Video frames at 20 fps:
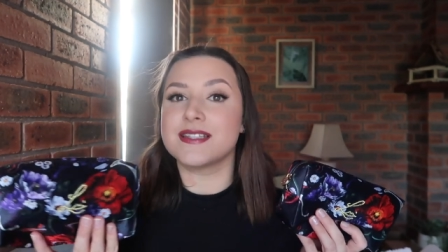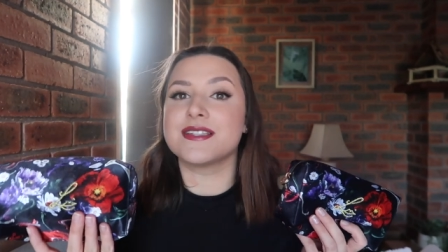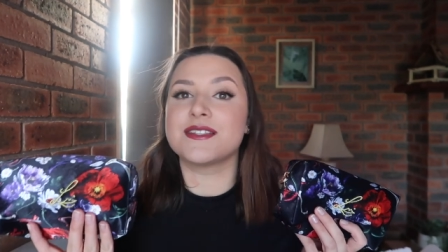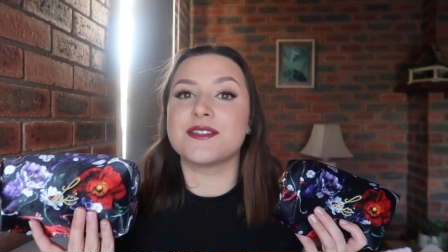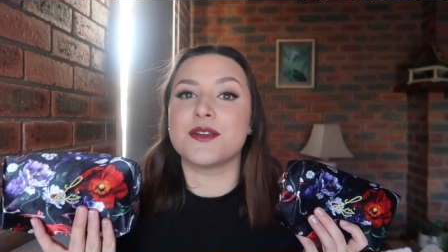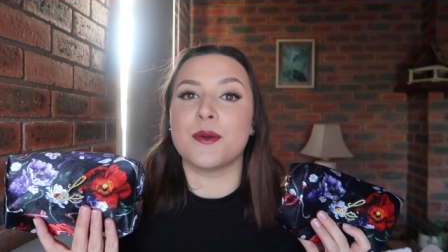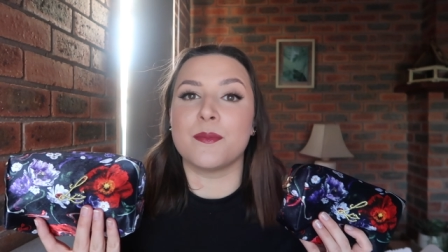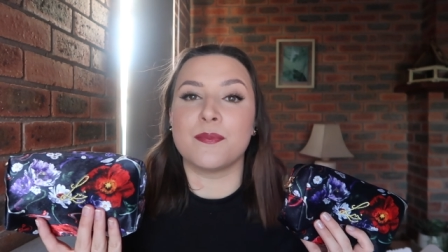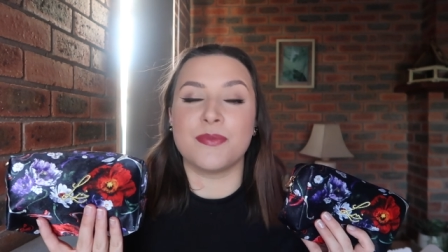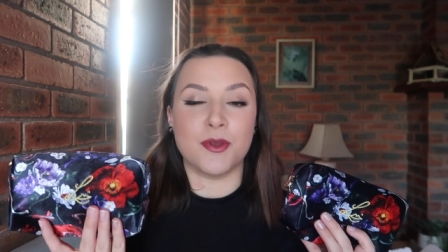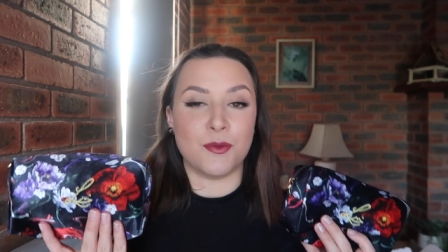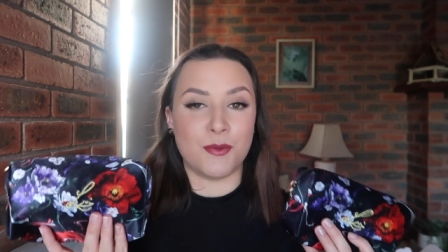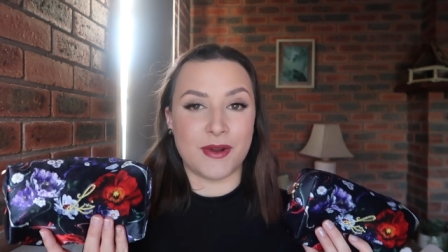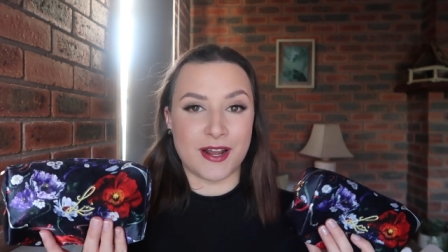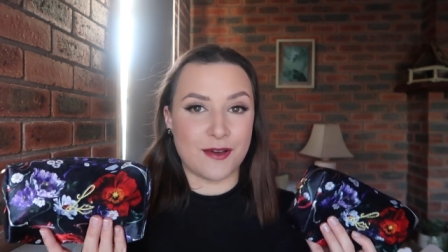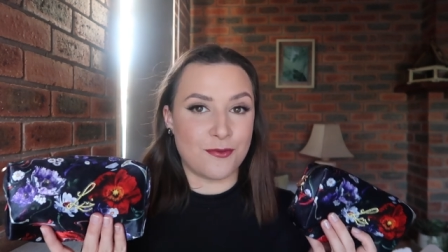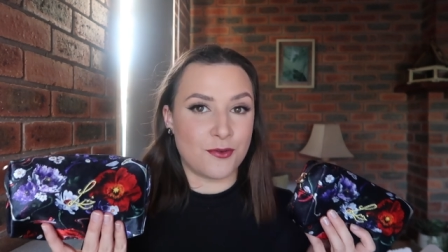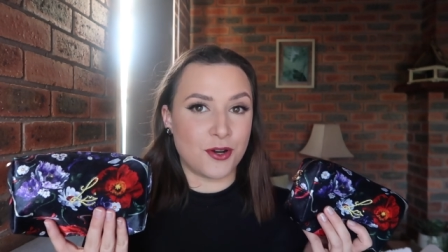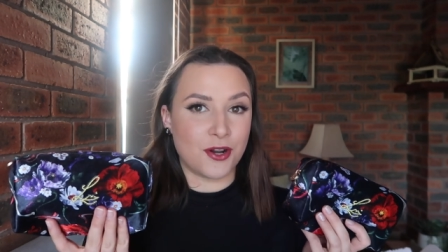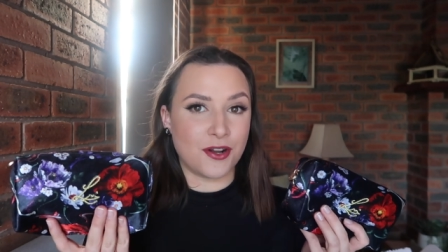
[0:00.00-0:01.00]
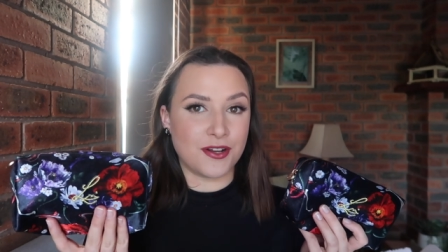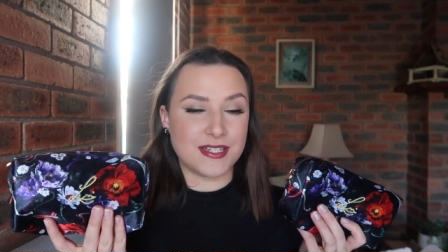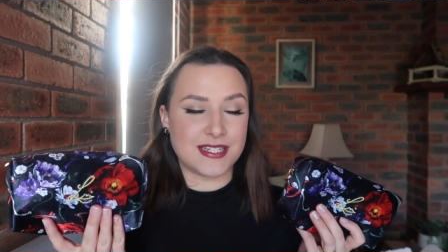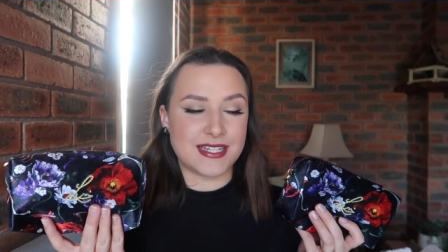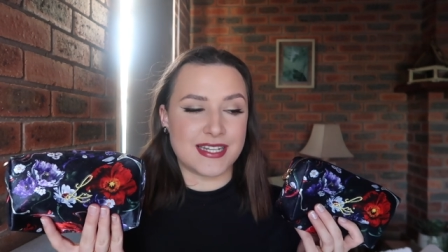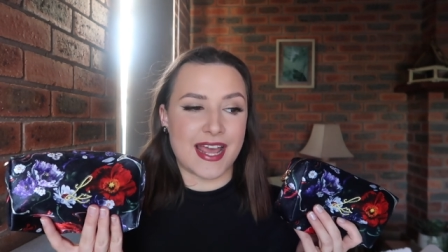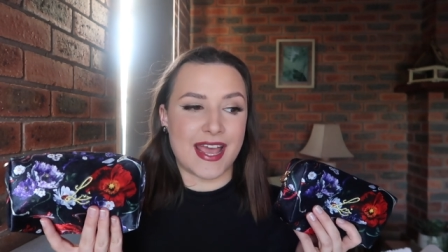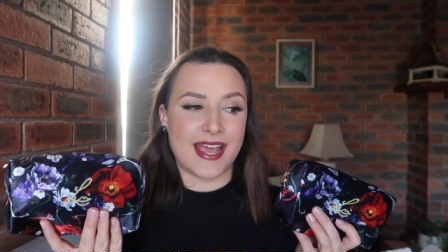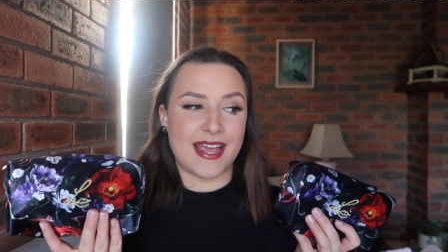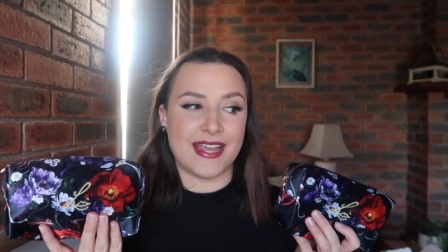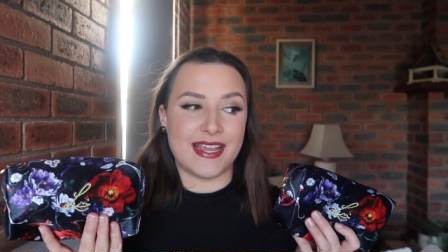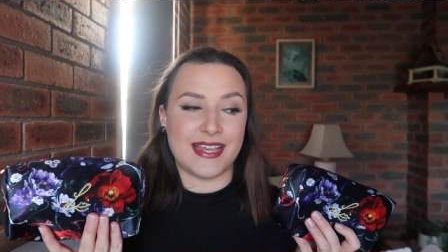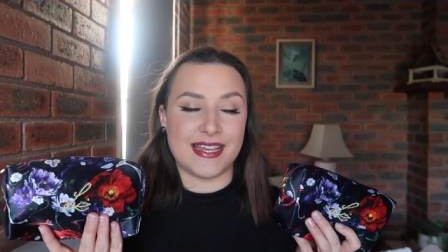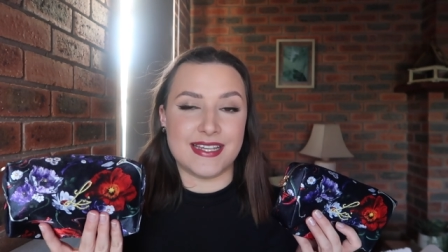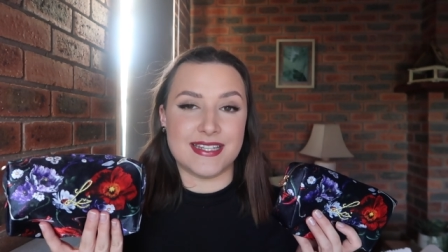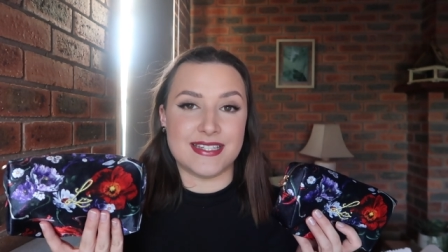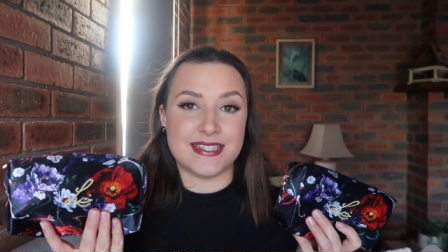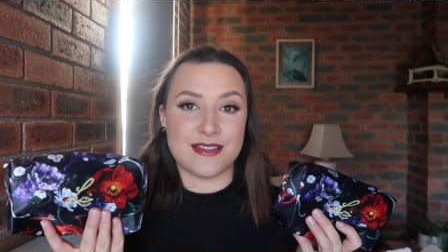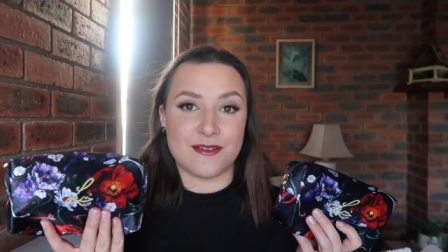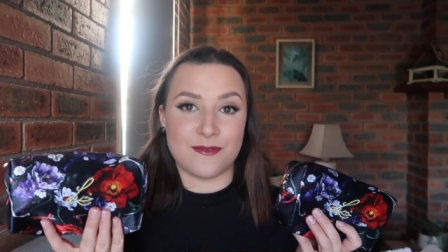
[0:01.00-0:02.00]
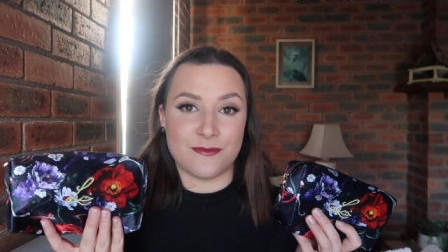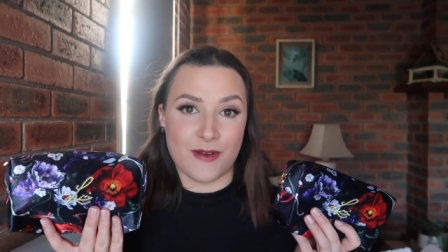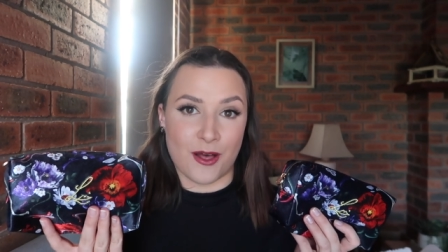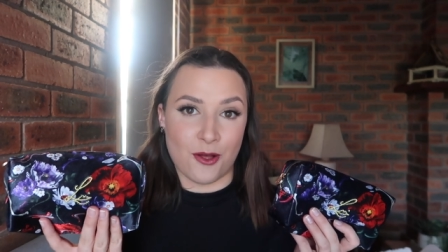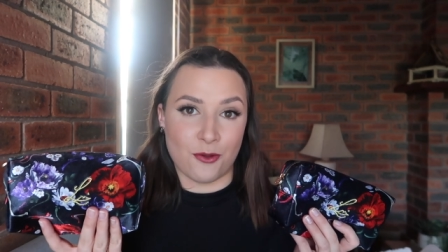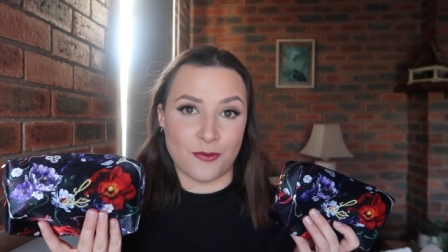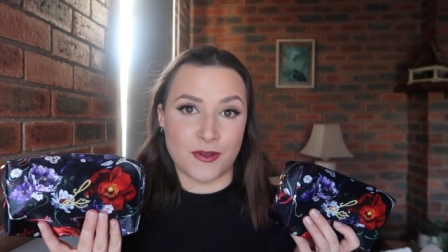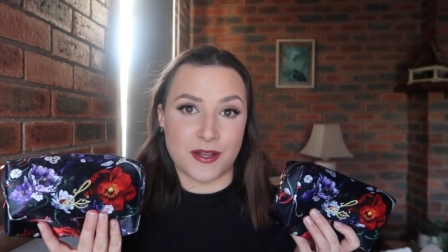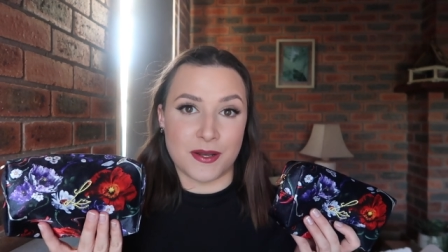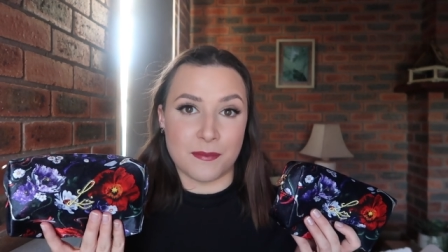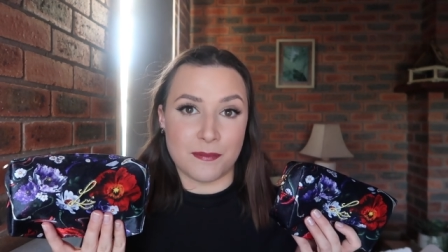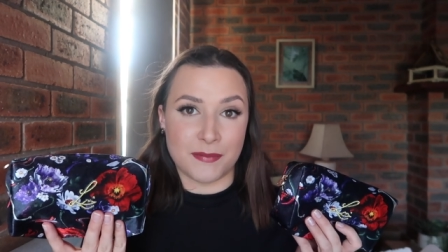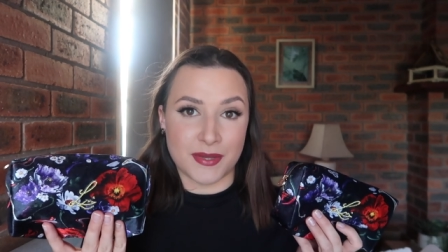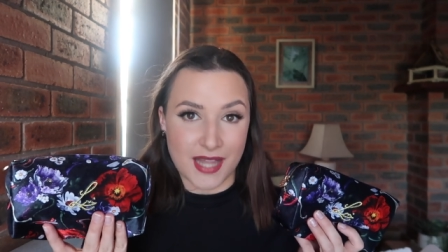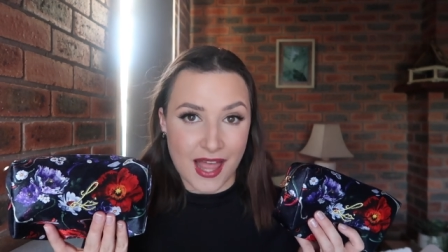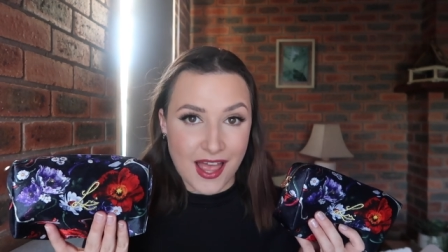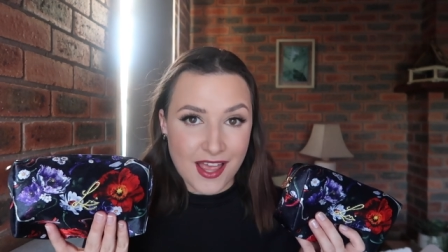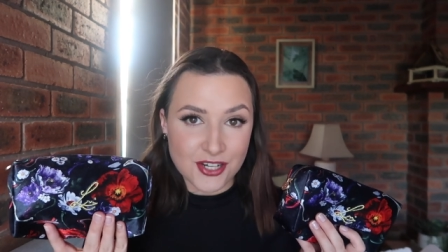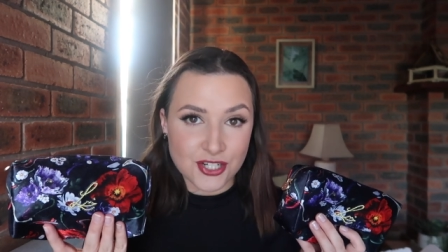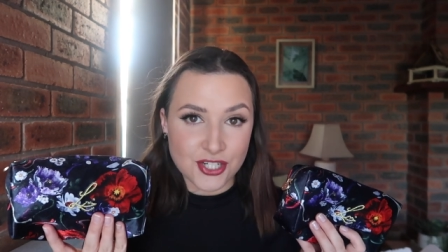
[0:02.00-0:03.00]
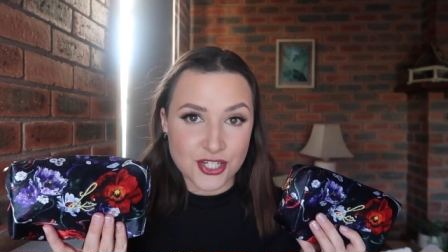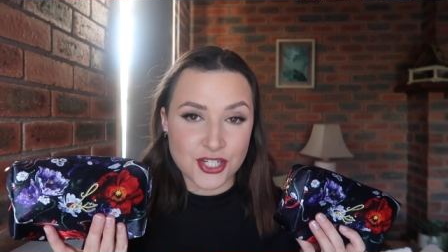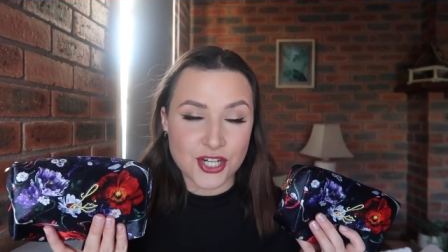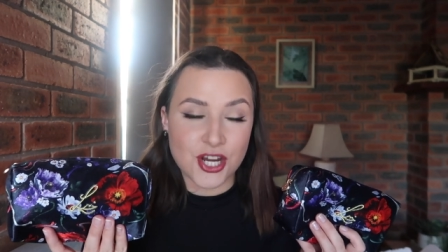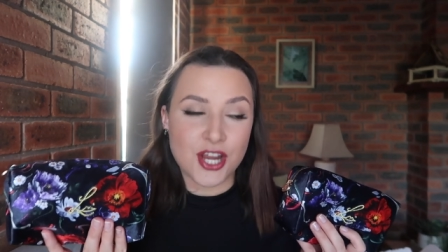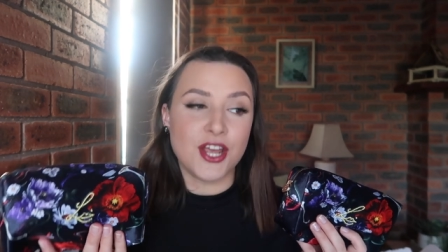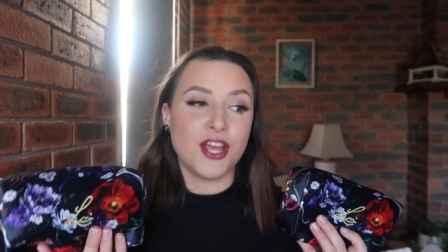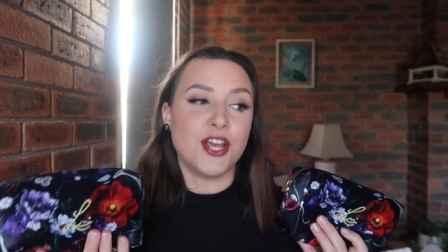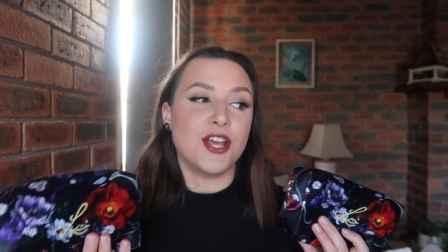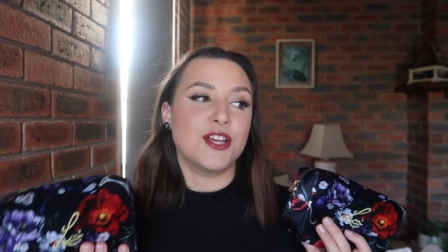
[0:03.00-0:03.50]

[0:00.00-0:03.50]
So the one I've got on today is Velvet Blush.